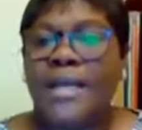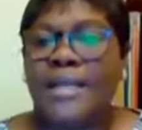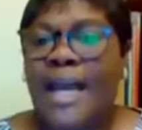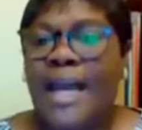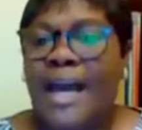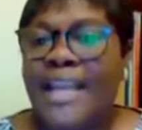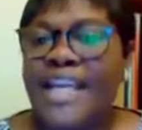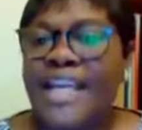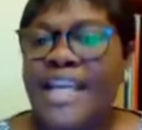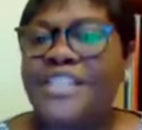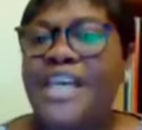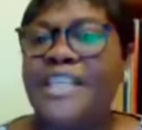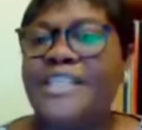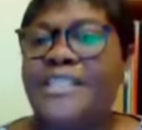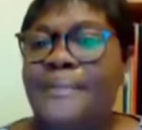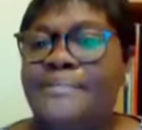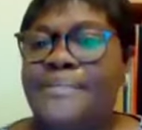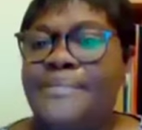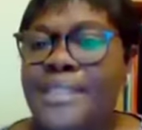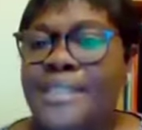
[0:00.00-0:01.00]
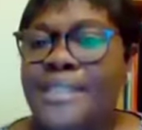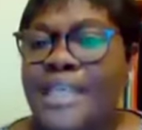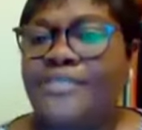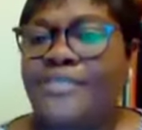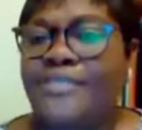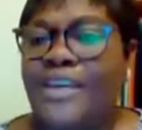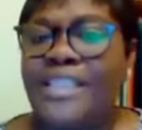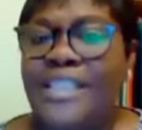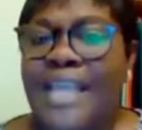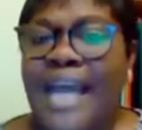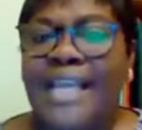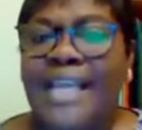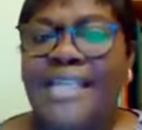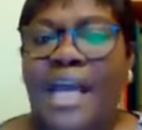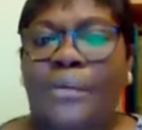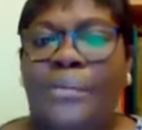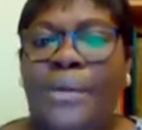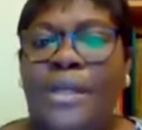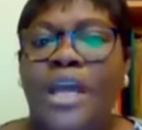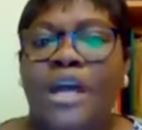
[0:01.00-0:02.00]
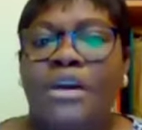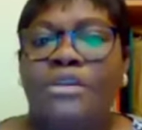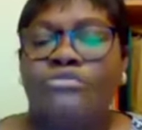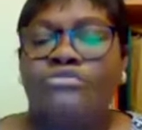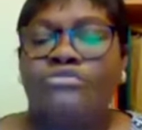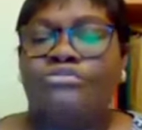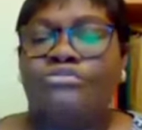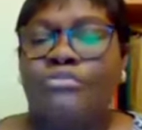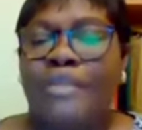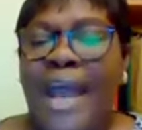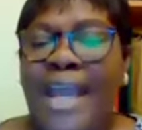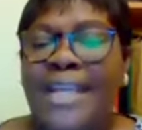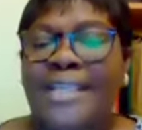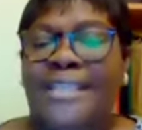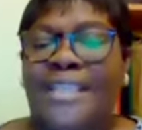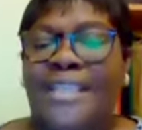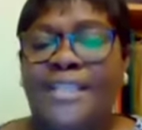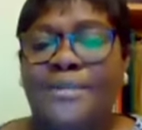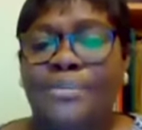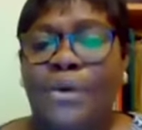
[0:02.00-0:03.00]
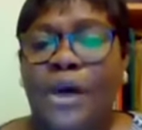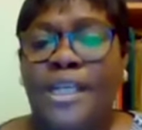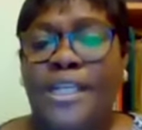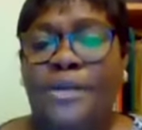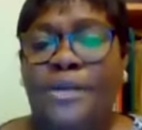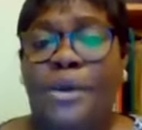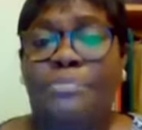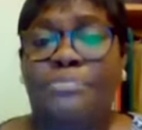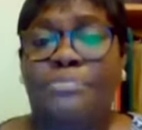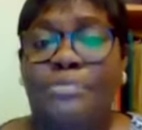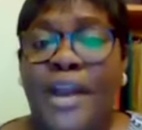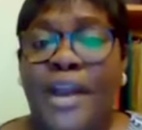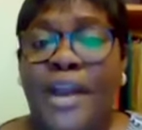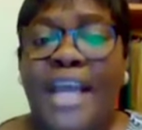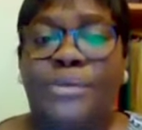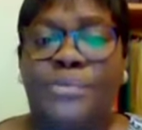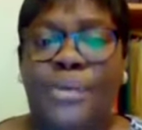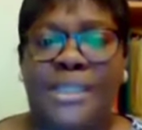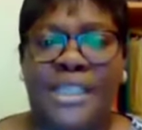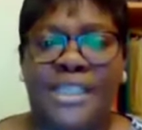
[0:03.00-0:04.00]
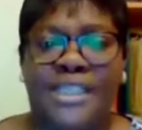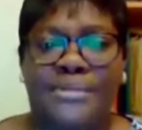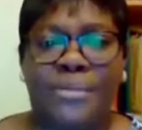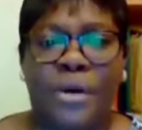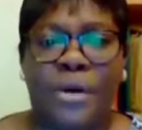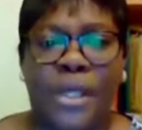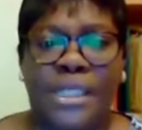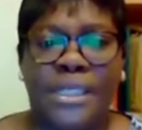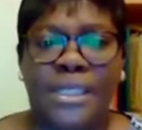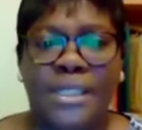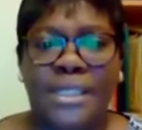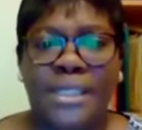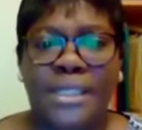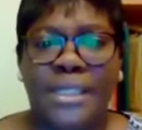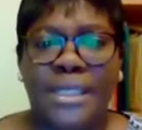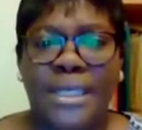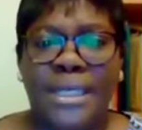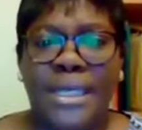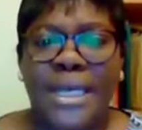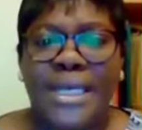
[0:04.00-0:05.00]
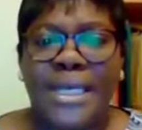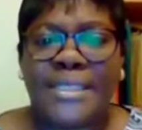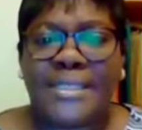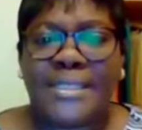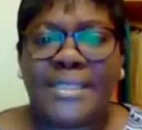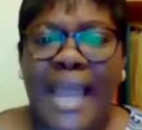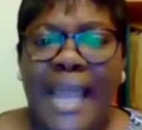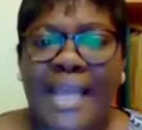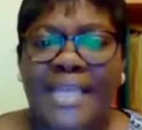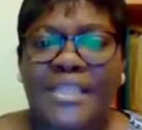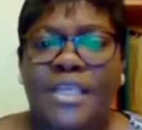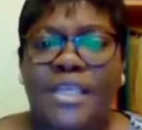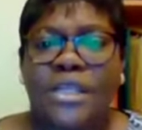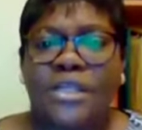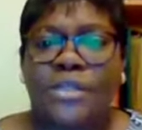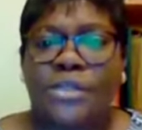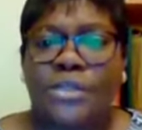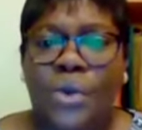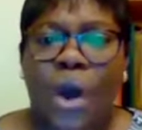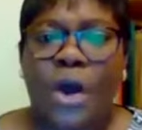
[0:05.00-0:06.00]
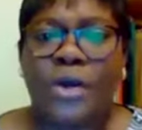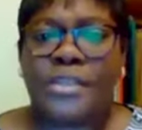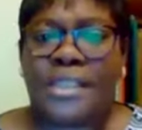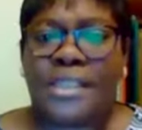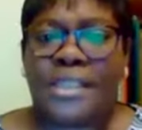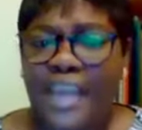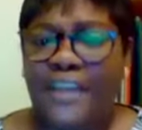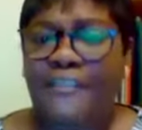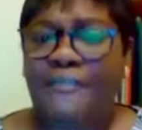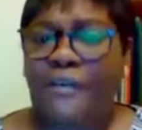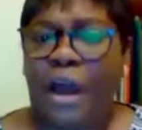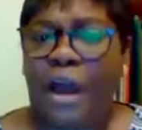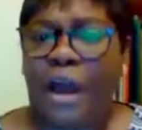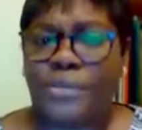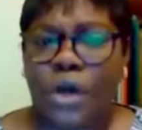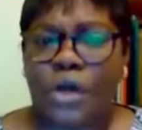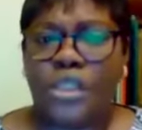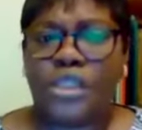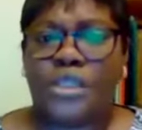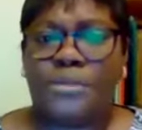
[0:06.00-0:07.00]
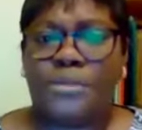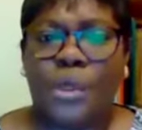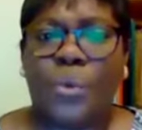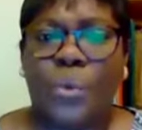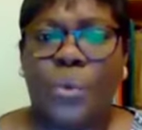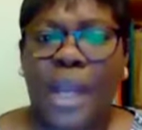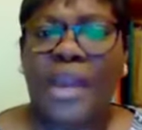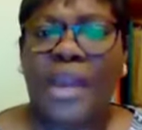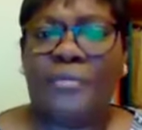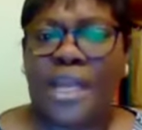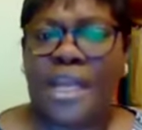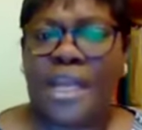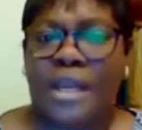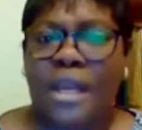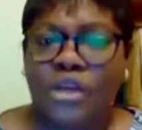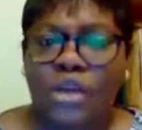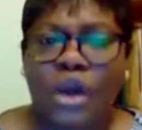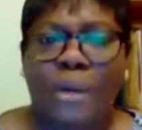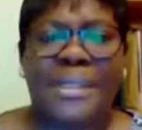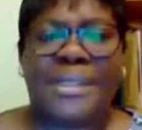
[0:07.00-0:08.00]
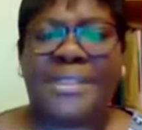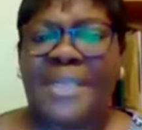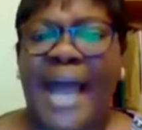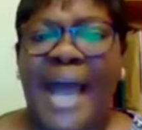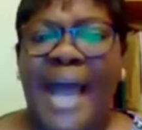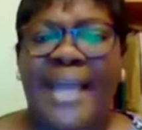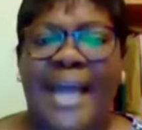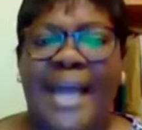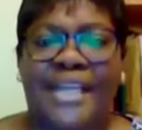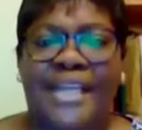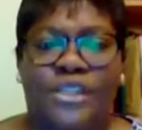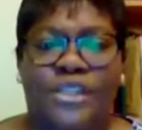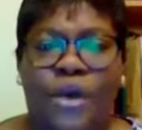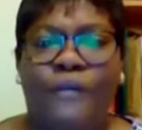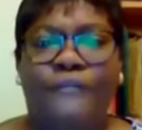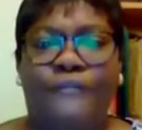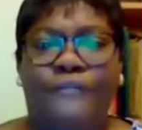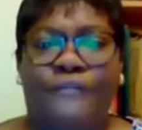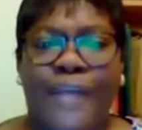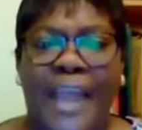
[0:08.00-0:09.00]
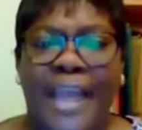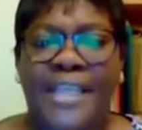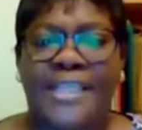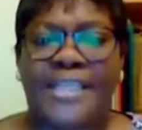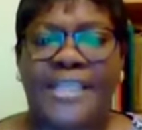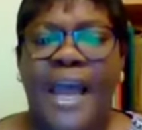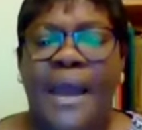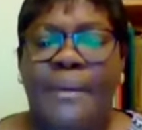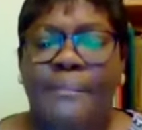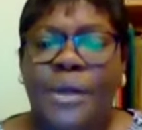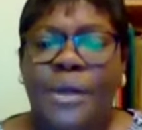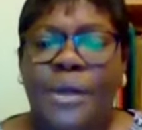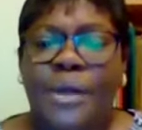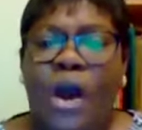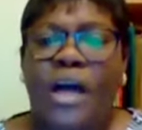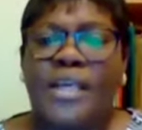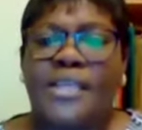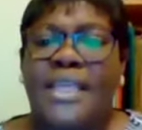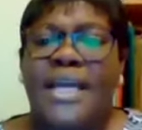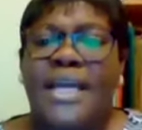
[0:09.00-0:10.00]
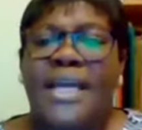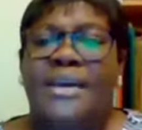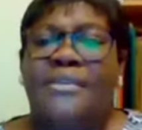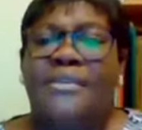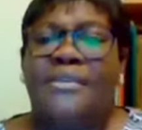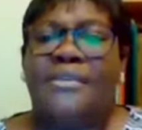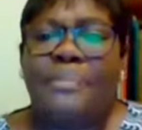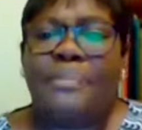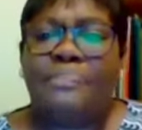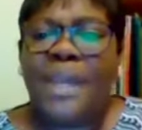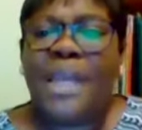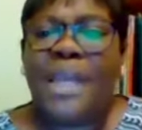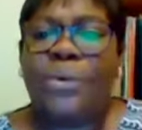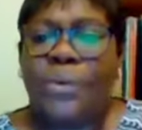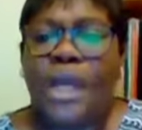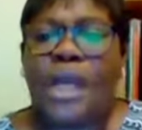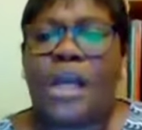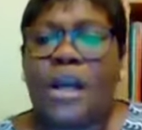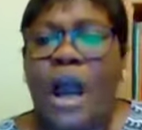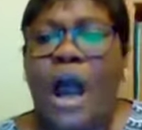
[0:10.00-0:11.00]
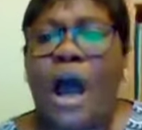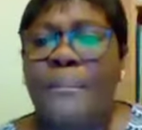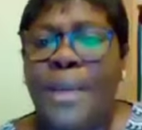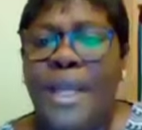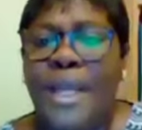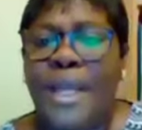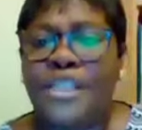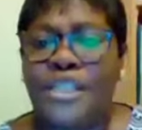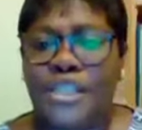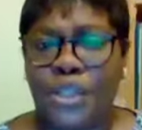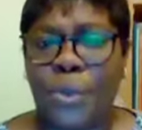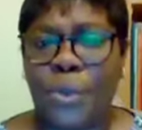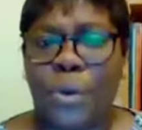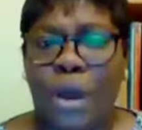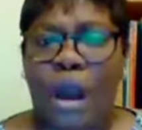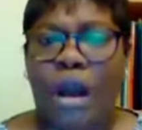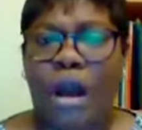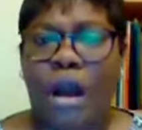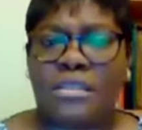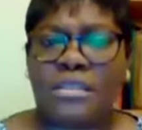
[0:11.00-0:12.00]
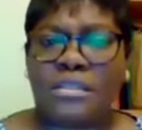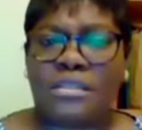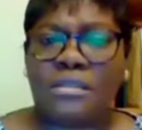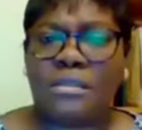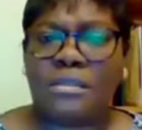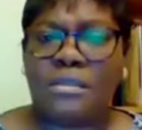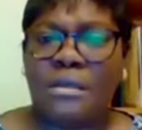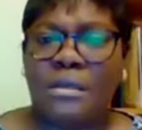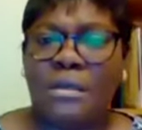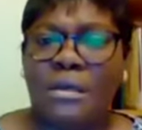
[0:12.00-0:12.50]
Galatians chapter 6 verse 9 that we read this morning and we prayed with this morning says, don't give up, don't be weary, don't be tired, don't faint, because reaping will come in due course.